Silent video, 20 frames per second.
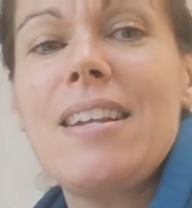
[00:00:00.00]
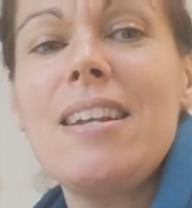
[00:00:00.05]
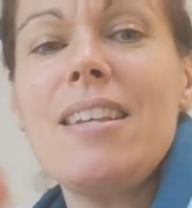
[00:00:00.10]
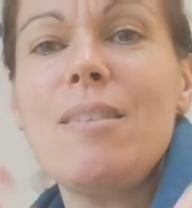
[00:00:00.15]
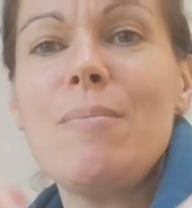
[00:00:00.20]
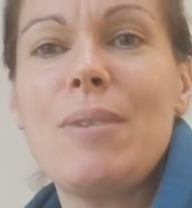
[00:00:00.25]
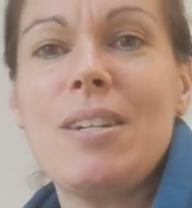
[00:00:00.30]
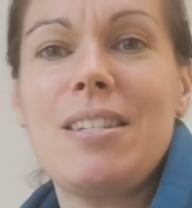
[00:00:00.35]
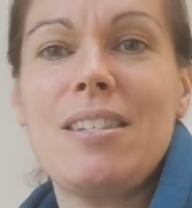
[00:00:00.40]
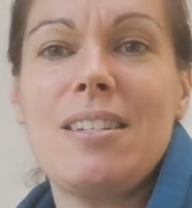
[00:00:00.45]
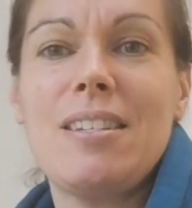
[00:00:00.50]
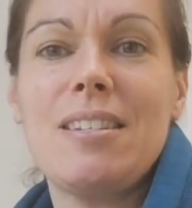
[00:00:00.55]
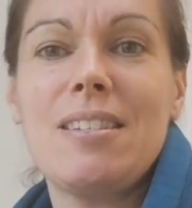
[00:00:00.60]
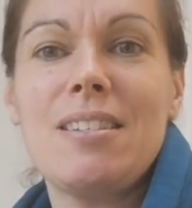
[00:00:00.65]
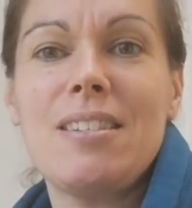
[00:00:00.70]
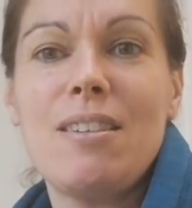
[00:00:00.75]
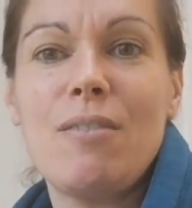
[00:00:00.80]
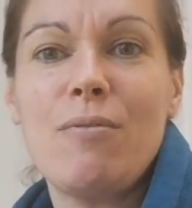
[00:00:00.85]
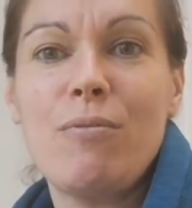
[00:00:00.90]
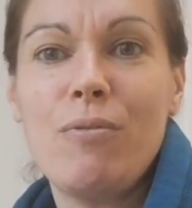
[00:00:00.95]
Tilliy and the
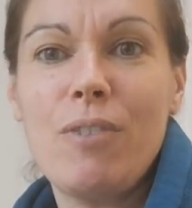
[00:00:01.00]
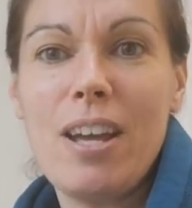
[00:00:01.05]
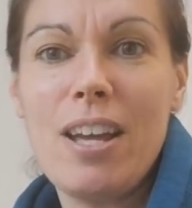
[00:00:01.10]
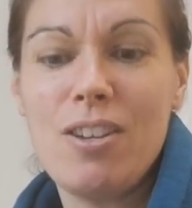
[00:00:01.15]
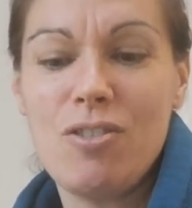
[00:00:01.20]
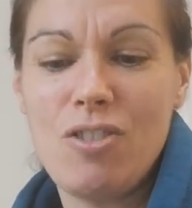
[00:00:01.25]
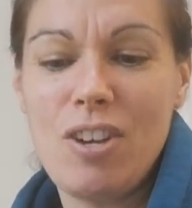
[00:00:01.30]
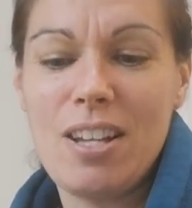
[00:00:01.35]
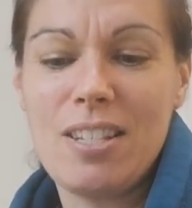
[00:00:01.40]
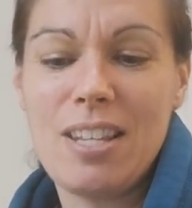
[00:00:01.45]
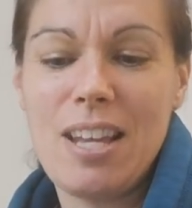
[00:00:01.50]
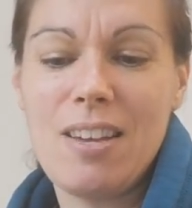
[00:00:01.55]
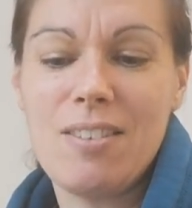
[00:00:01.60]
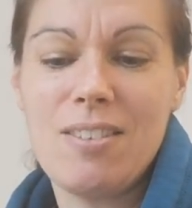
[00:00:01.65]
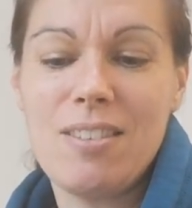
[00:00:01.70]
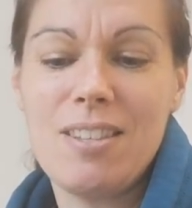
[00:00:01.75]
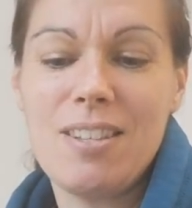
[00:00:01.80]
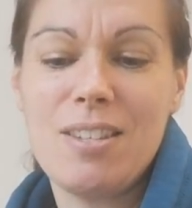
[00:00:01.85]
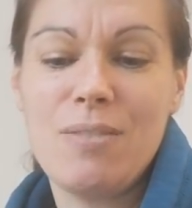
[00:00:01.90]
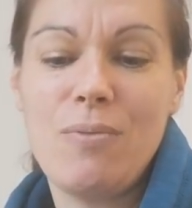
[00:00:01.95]
Buttons Freya dress out
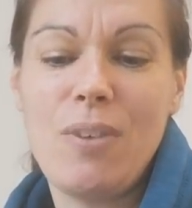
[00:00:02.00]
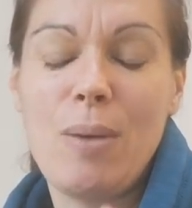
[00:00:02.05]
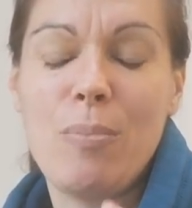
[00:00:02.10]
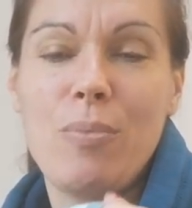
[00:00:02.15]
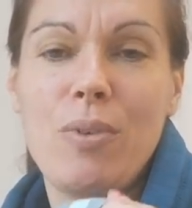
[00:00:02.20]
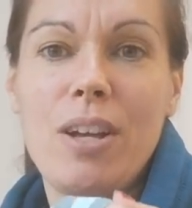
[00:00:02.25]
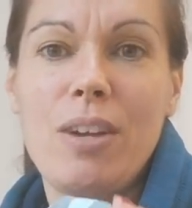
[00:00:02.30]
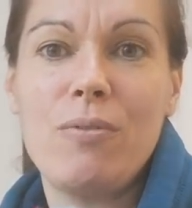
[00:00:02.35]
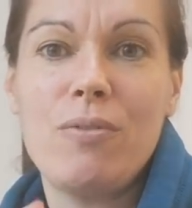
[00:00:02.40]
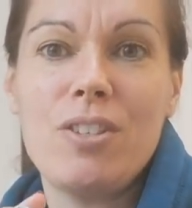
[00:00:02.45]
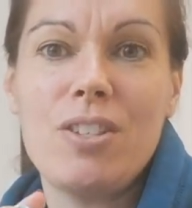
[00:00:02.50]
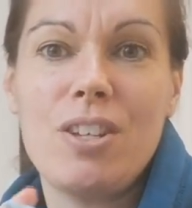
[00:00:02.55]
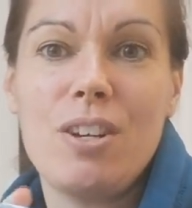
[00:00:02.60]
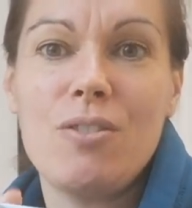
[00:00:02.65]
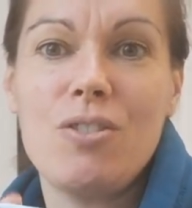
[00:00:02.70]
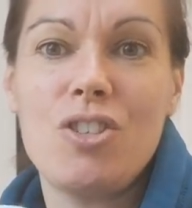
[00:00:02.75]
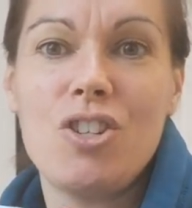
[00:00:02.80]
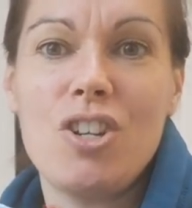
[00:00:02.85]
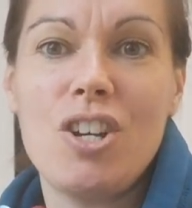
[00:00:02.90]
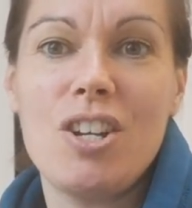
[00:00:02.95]
of this fabric,
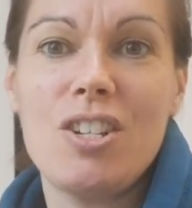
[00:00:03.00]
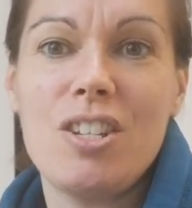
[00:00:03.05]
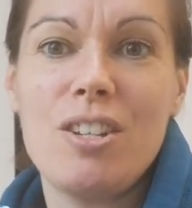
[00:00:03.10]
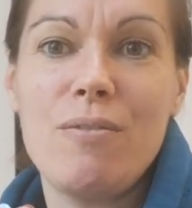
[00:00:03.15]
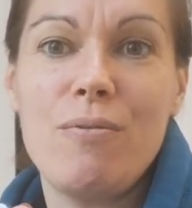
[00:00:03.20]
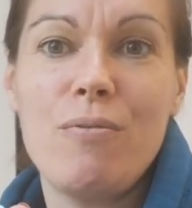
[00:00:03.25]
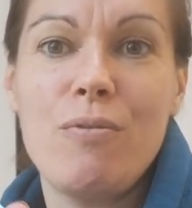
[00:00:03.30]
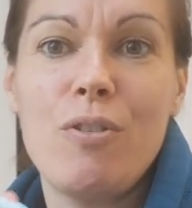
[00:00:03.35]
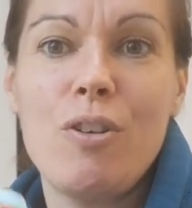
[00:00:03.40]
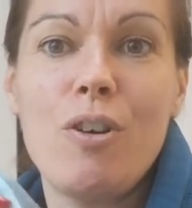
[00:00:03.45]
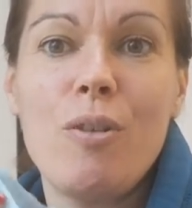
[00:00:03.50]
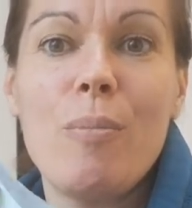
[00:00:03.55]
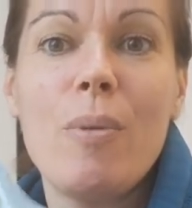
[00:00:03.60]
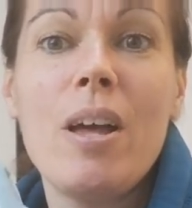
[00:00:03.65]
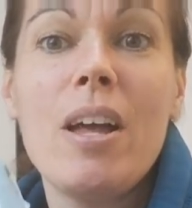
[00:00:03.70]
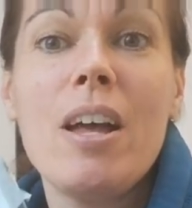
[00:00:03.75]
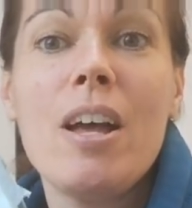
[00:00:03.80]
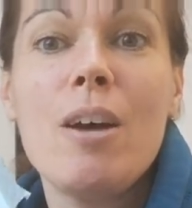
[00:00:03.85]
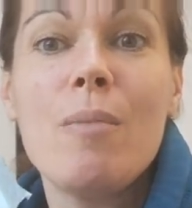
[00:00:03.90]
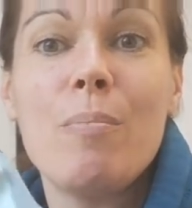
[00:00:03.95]
viscose jersey from
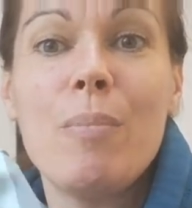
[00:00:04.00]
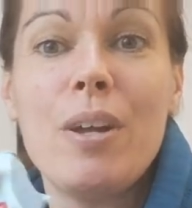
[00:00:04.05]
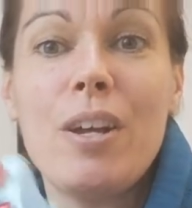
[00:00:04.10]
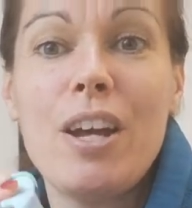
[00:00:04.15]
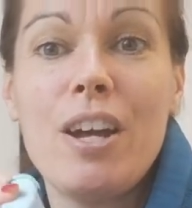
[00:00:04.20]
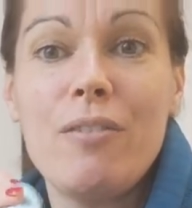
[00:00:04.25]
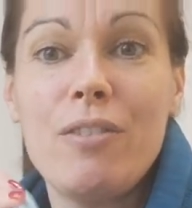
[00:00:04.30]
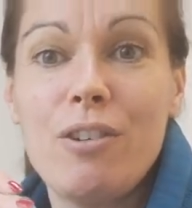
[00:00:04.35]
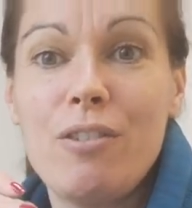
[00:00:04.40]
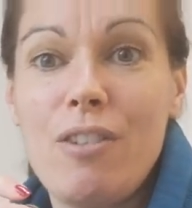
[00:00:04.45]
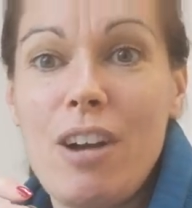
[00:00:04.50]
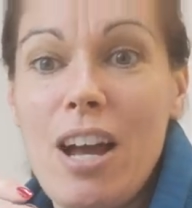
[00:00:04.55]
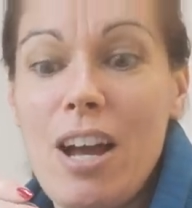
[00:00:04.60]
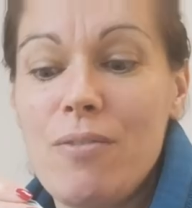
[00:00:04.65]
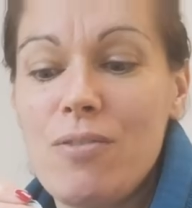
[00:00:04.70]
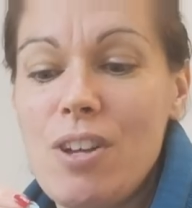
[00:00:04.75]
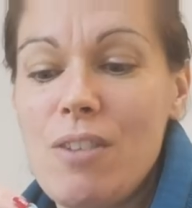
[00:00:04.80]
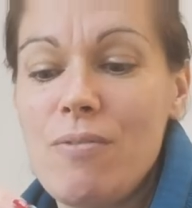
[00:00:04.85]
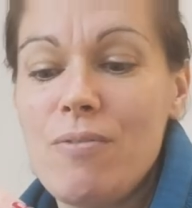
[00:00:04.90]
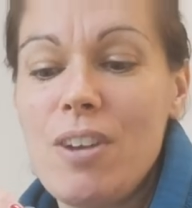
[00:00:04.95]
Minerva
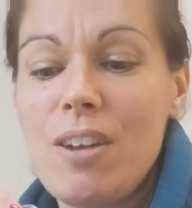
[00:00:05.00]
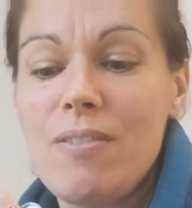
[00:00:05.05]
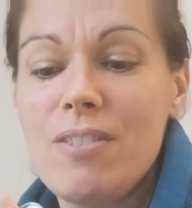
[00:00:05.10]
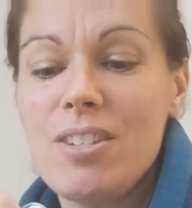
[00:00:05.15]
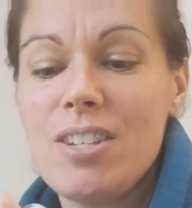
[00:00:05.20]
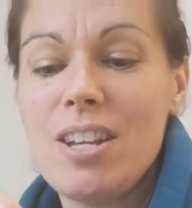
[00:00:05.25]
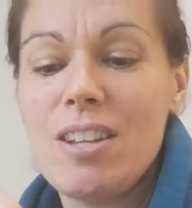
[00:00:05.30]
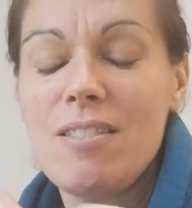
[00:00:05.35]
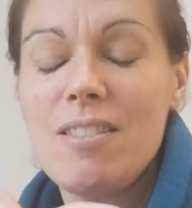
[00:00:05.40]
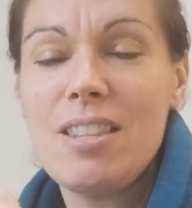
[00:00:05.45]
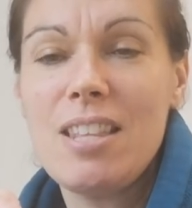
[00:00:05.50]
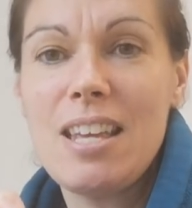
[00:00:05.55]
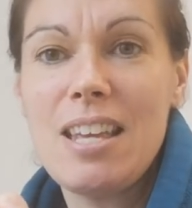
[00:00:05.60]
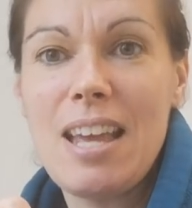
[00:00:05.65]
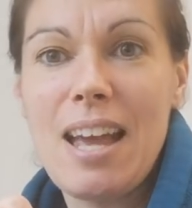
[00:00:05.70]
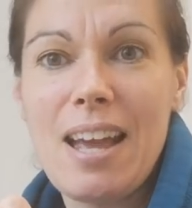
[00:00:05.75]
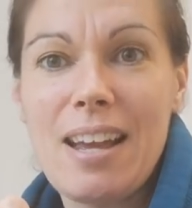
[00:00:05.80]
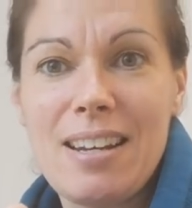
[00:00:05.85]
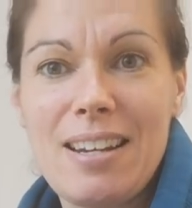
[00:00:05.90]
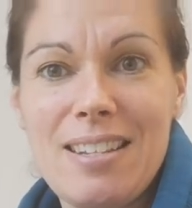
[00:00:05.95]
Craft. I've never done the
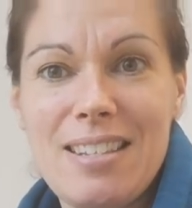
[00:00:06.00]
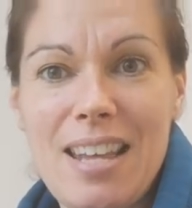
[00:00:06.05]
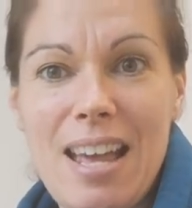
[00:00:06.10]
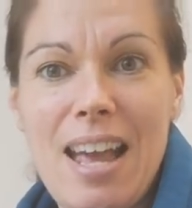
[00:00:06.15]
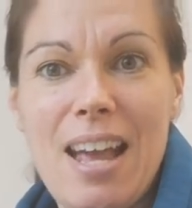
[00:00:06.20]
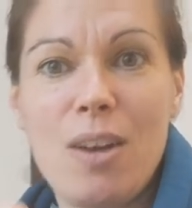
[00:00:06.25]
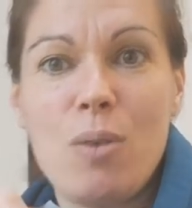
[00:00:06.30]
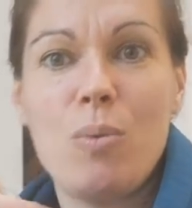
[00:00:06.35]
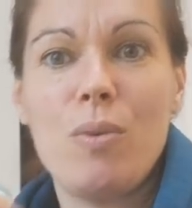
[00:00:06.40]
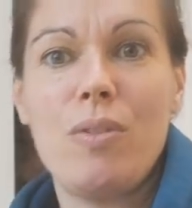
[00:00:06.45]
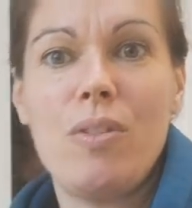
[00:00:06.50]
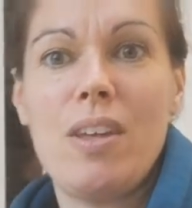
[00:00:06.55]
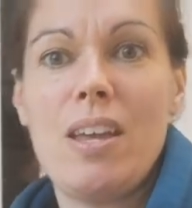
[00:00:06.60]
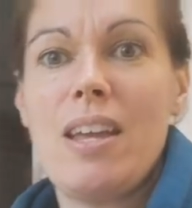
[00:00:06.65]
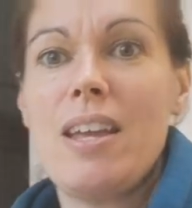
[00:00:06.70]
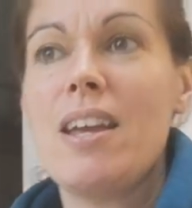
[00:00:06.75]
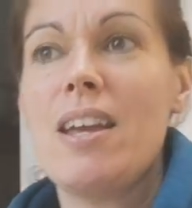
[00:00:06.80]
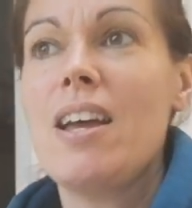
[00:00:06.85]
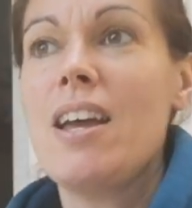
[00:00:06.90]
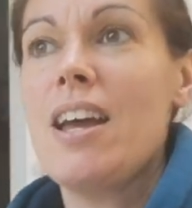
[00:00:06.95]
Agnes hack with
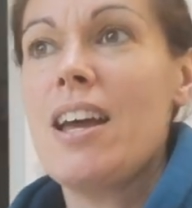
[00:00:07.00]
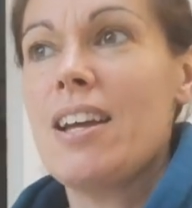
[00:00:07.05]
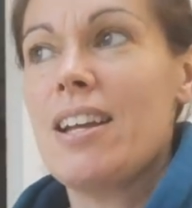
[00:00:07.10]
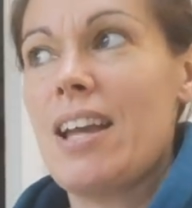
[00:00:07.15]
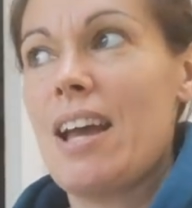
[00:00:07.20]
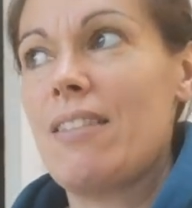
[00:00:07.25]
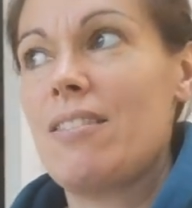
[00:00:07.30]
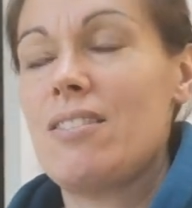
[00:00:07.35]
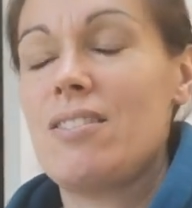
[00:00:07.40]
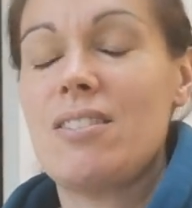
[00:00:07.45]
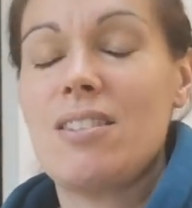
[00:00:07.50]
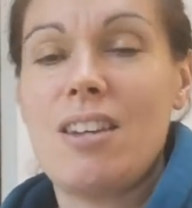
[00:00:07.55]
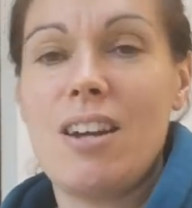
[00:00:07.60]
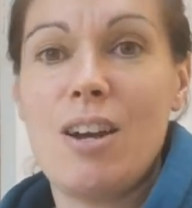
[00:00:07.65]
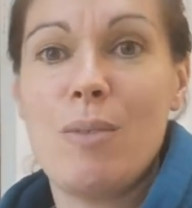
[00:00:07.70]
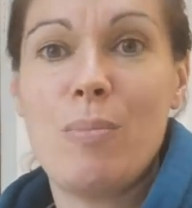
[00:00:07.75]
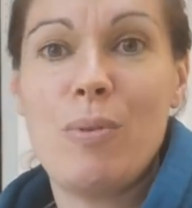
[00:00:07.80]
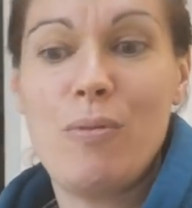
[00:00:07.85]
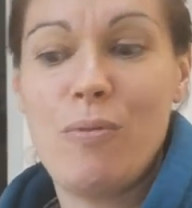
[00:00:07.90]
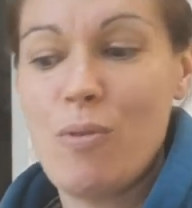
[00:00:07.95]
the gathered
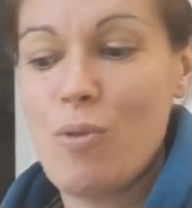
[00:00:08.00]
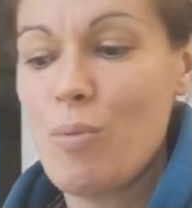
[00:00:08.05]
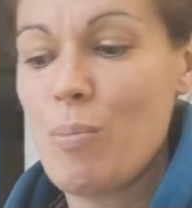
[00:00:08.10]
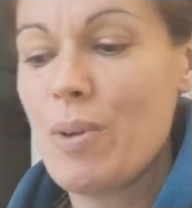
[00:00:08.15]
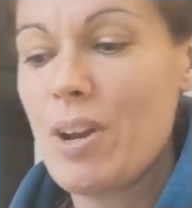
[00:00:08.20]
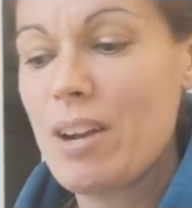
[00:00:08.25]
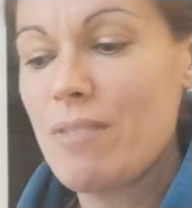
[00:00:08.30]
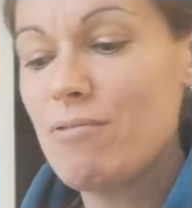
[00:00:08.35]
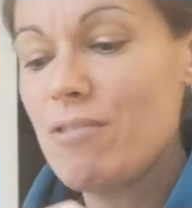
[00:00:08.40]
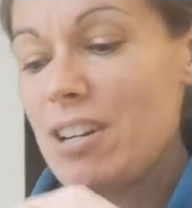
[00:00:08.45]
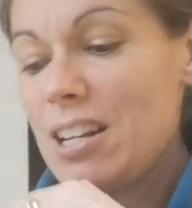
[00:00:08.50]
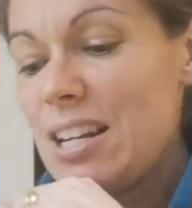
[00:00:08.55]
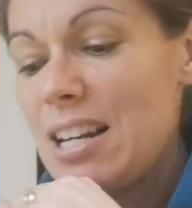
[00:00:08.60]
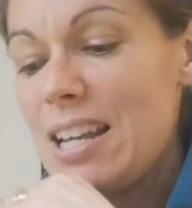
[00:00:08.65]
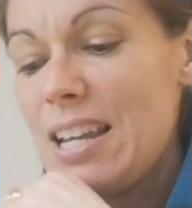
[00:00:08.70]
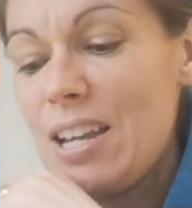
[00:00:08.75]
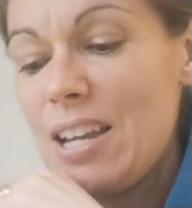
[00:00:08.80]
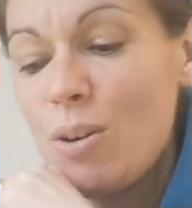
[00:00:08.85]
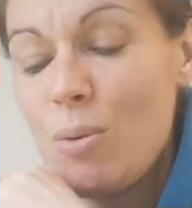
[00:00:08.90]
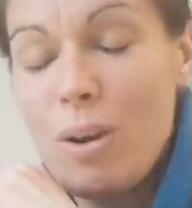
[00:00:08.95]
skirt before, but I
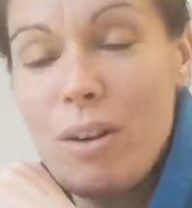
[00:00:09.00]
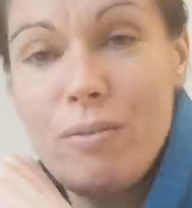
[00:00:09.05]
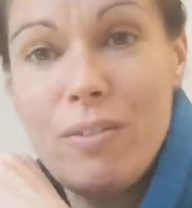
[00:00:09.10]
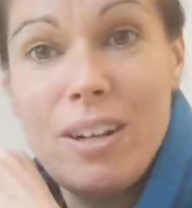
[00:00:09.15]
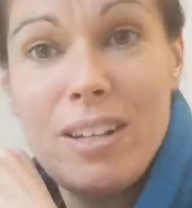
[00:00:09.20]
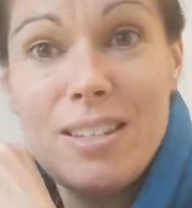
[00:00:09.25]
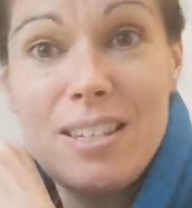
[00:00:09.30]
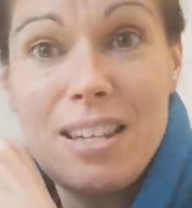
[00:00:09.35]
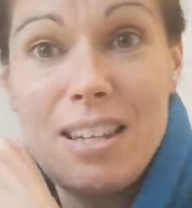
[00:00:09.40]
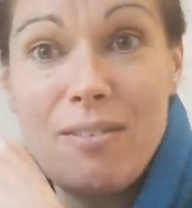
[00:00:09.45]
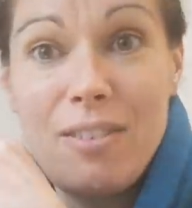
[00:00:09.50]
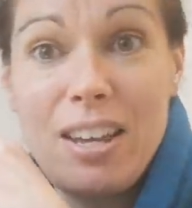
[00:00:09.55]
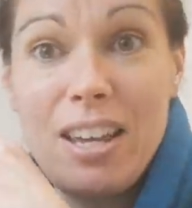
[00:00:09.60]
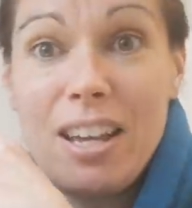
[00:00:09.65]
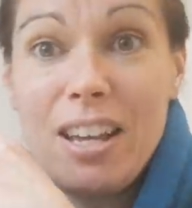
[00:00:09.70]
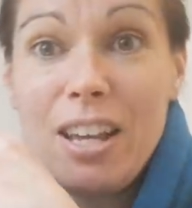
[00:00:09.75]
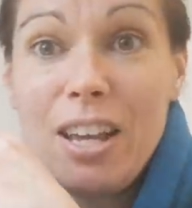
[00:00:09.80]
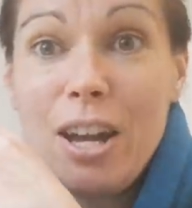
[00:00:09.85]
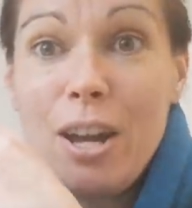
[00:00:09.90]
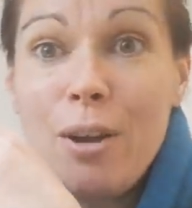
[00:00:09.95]
really quite fancy giving it
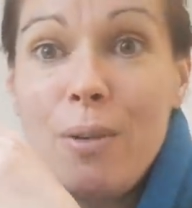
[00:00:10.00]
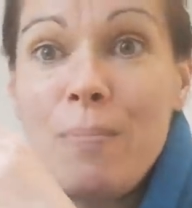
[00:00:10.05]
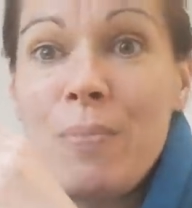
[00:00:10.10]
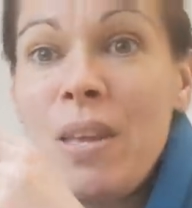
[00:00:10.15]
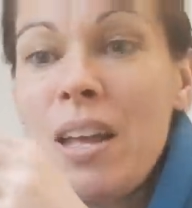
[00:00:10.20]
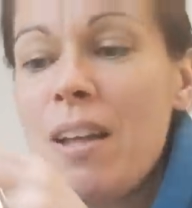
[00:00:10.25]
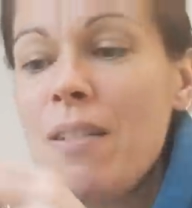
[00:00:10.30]
a go.